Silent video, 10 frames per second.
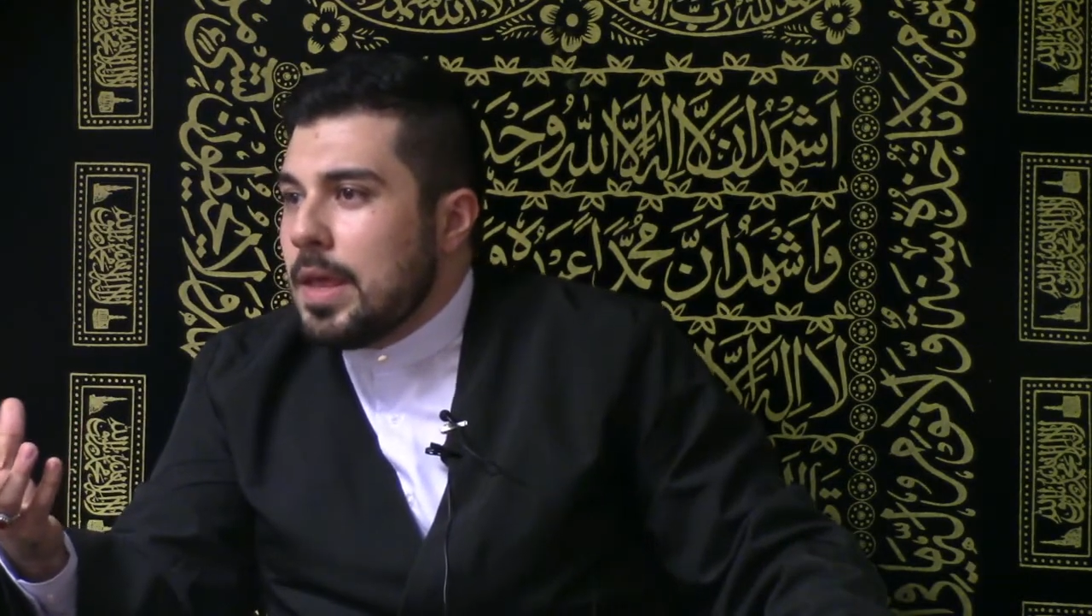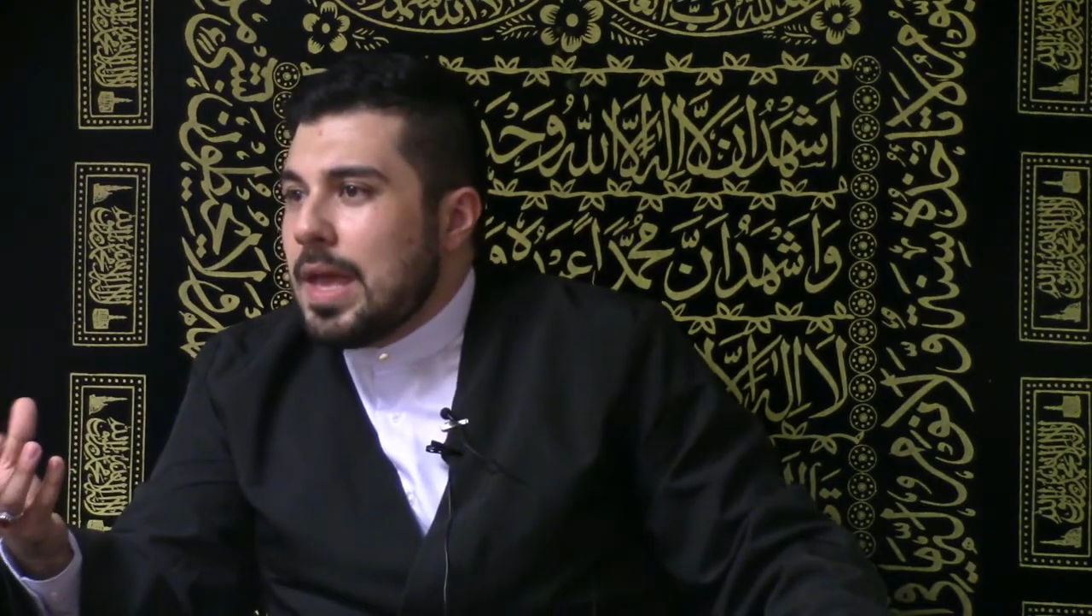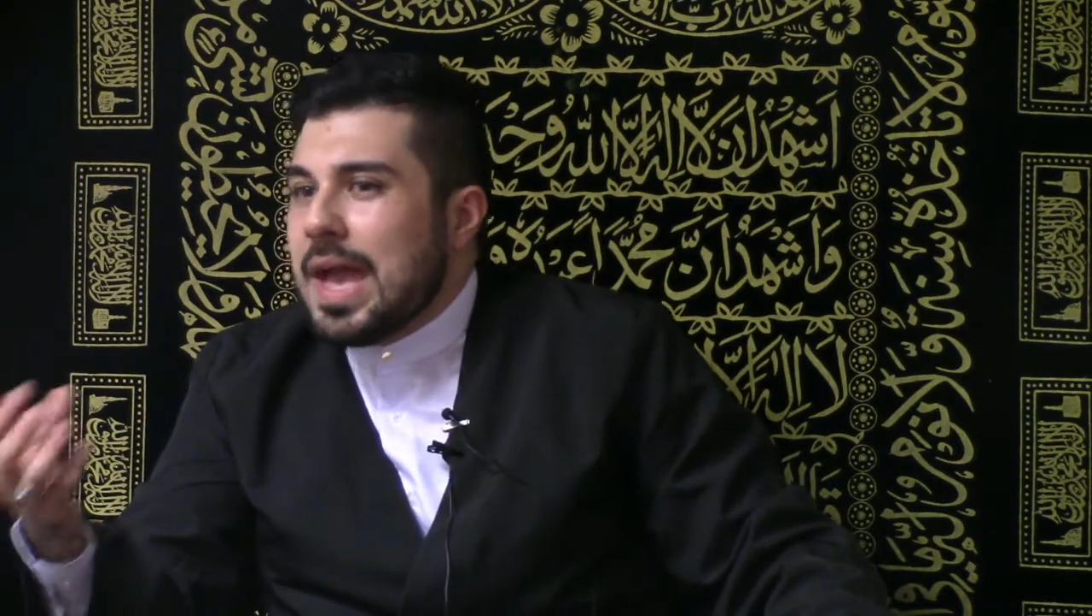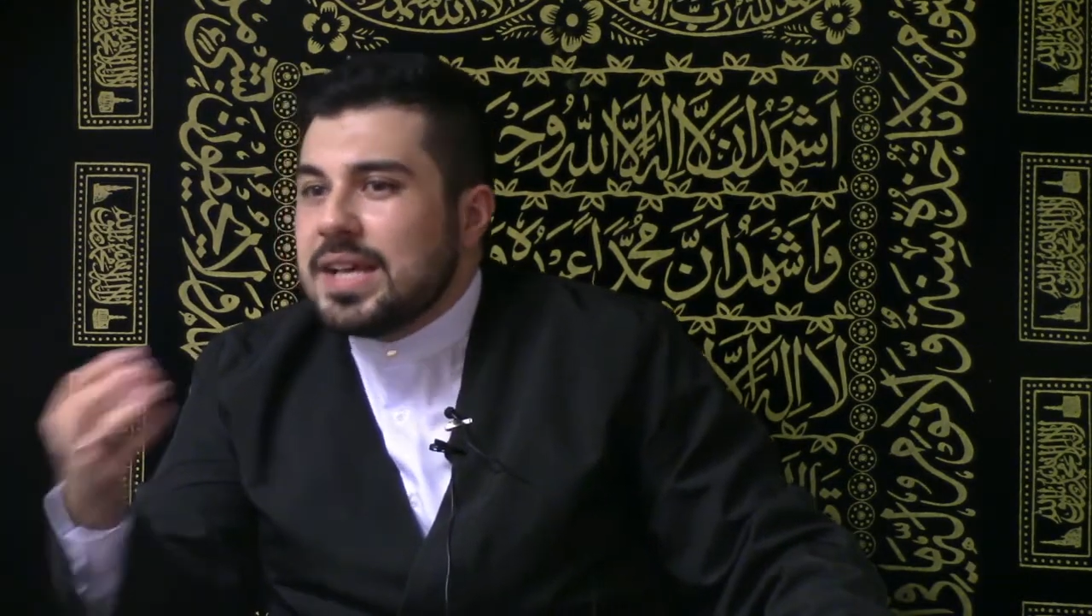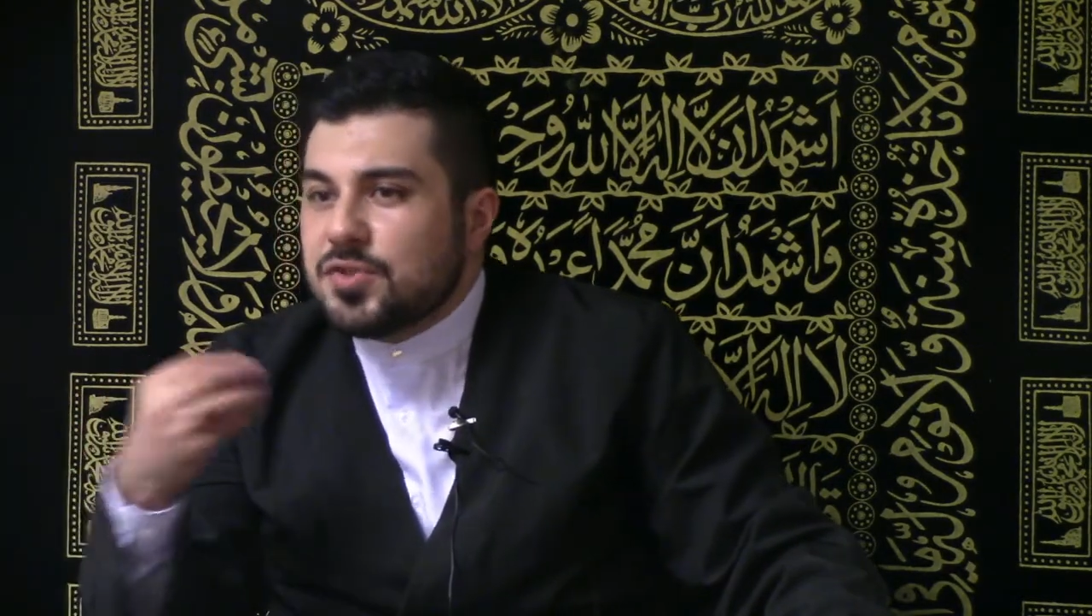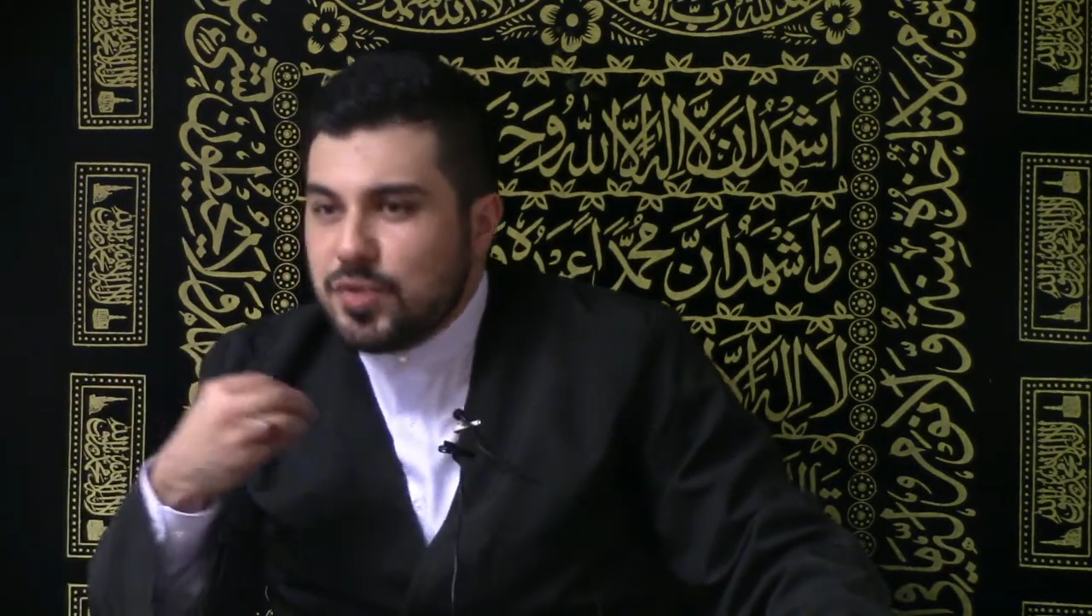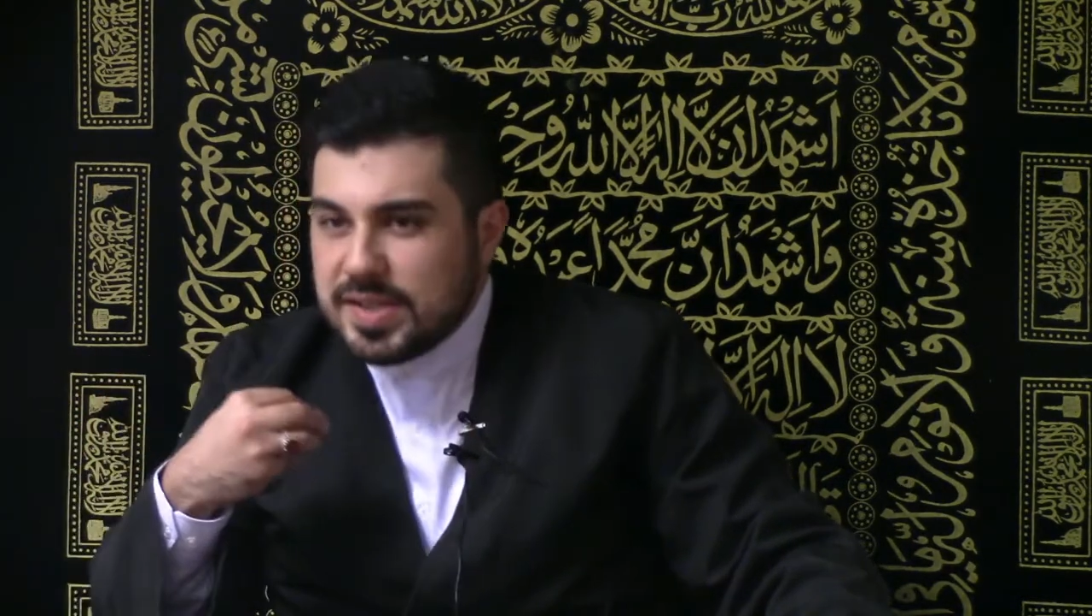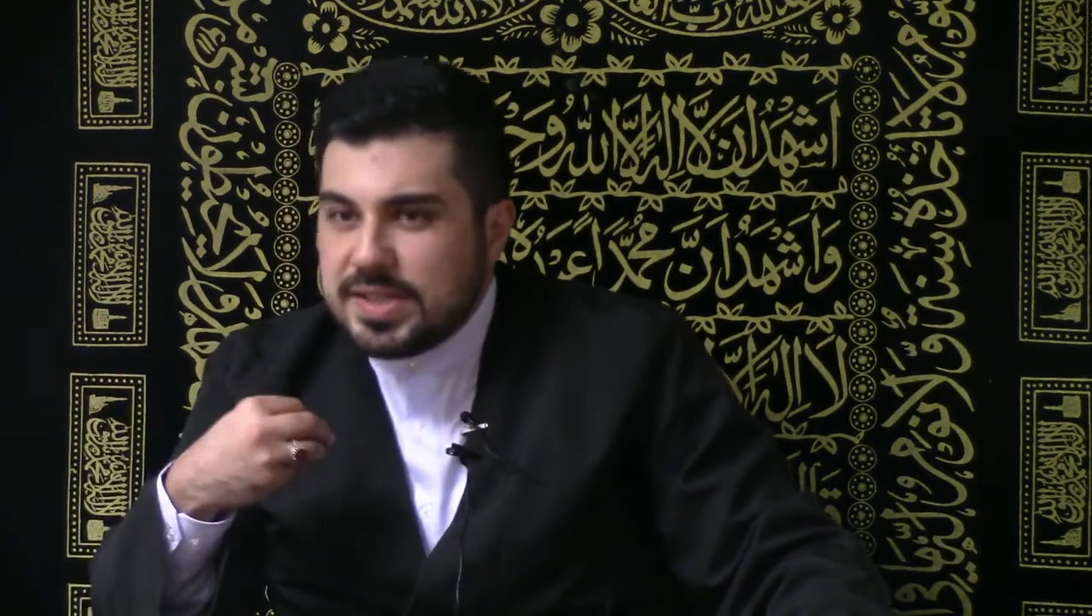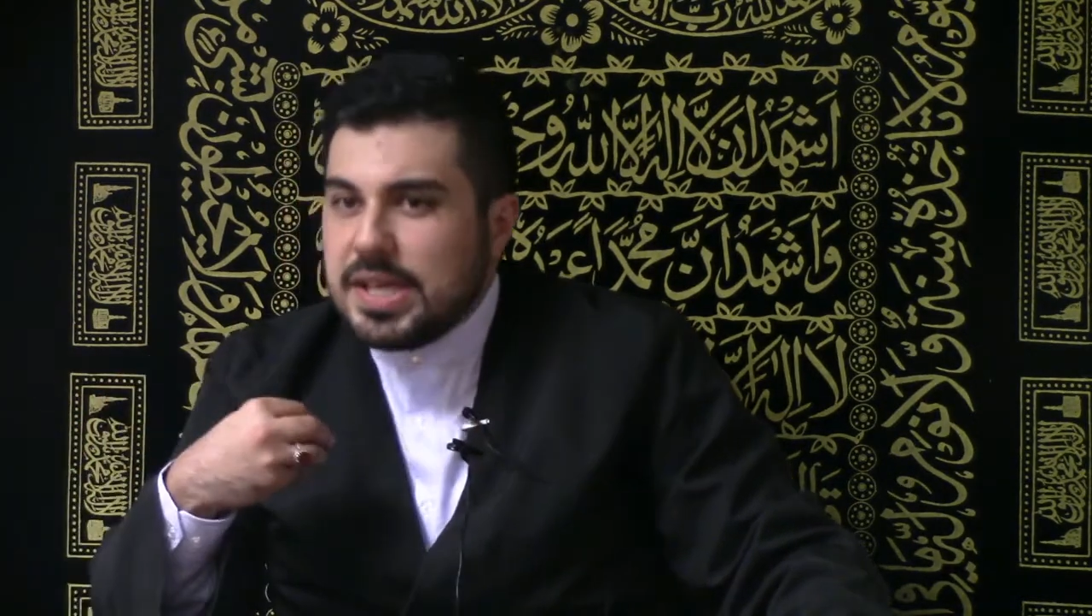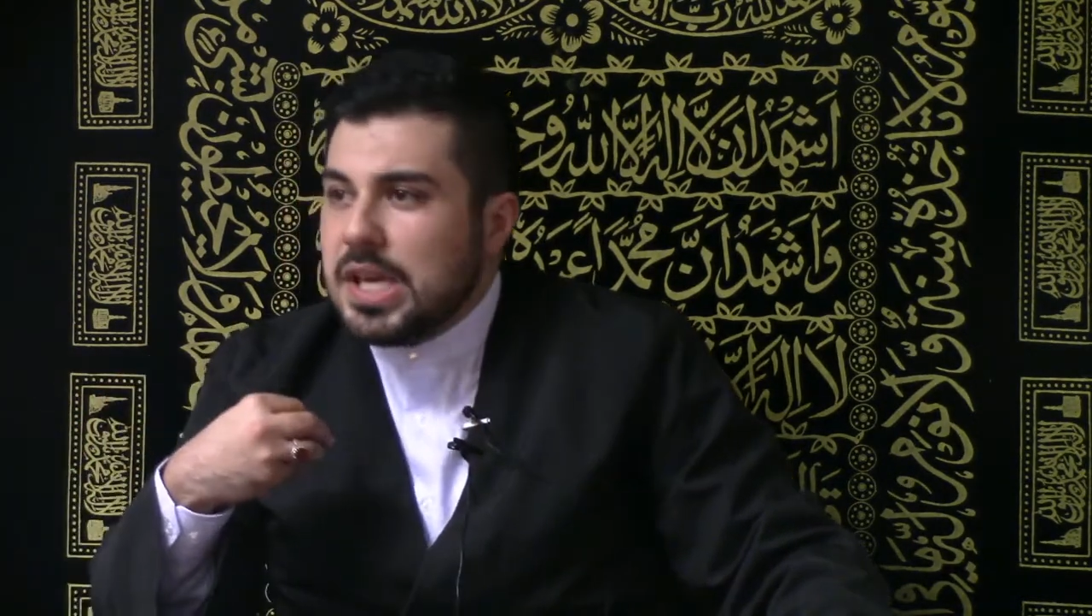has
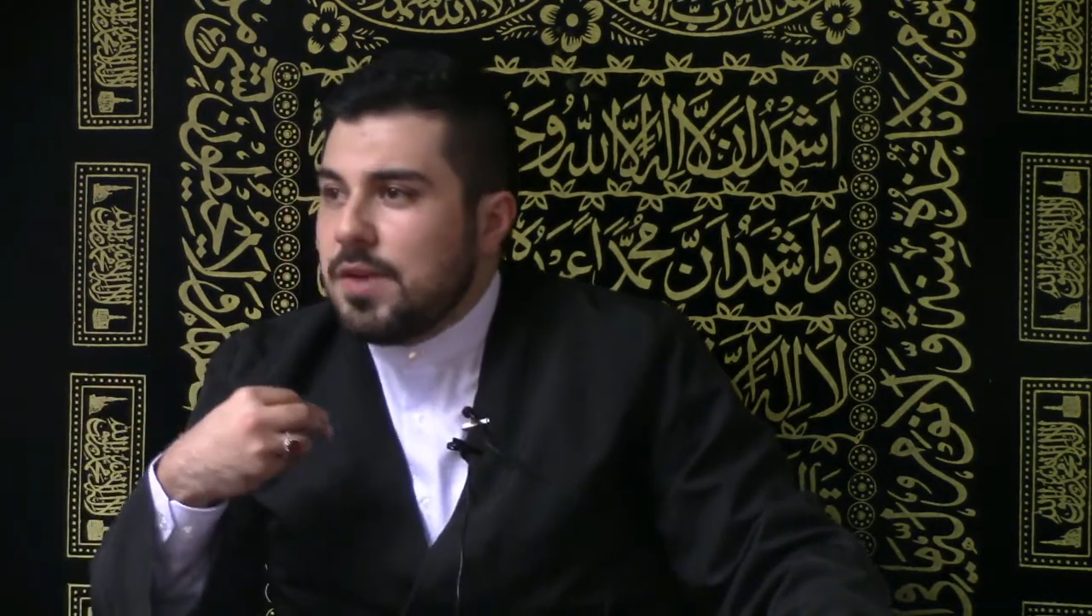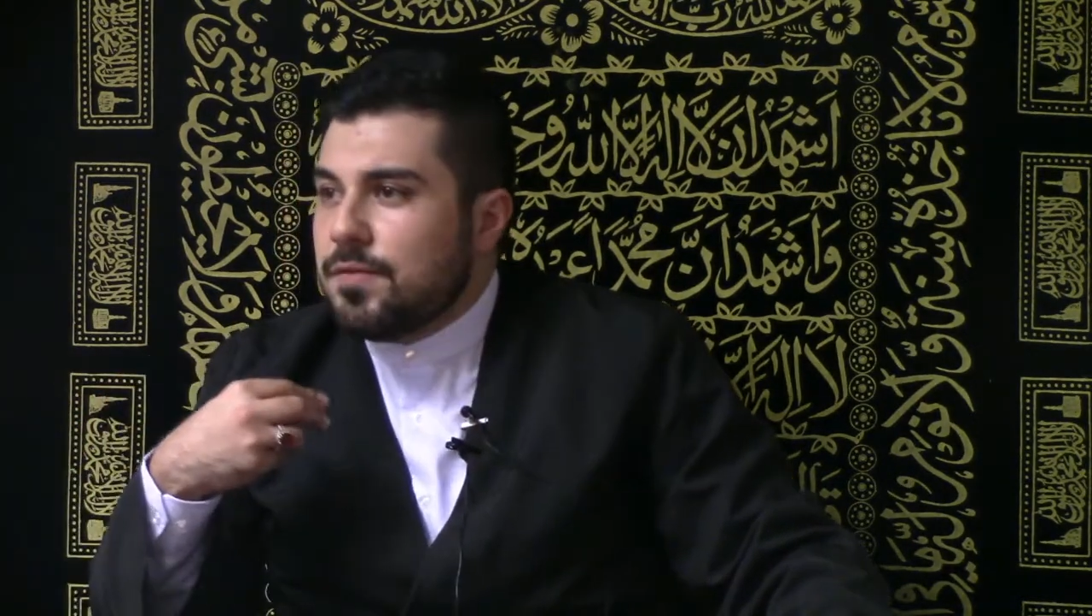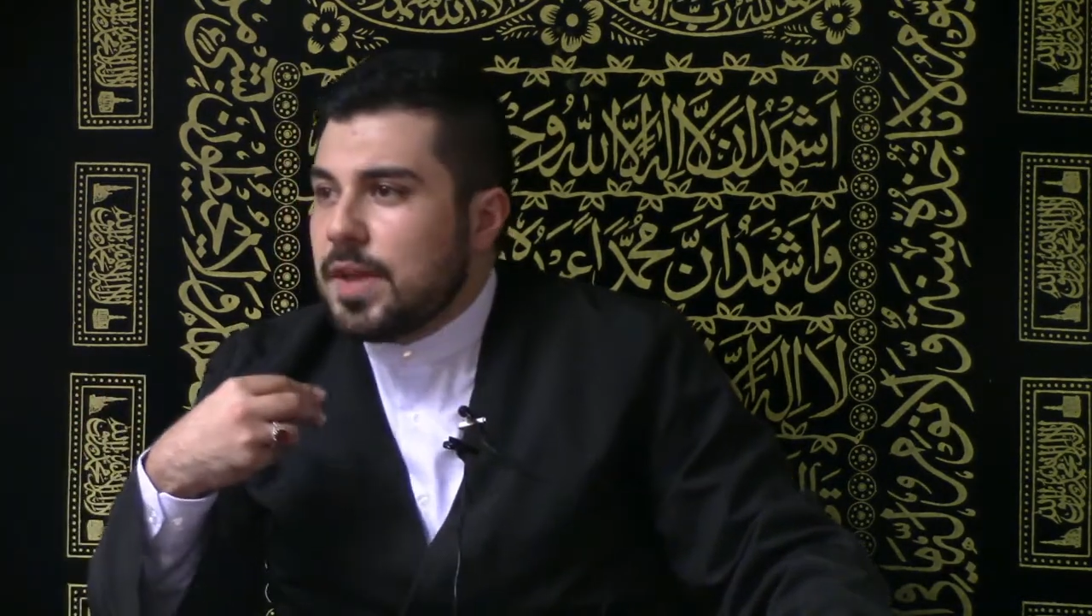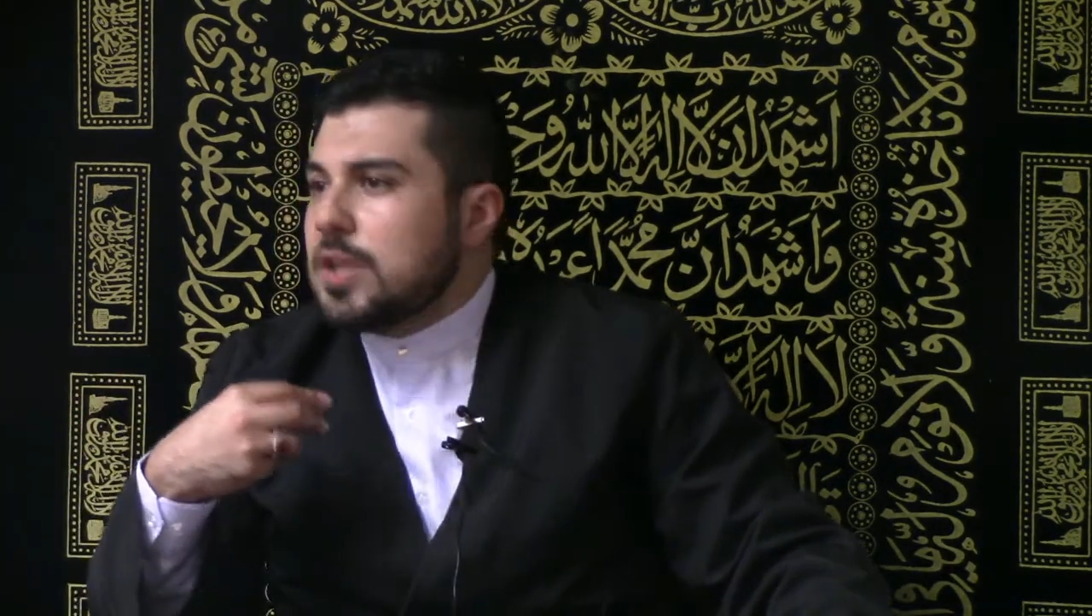received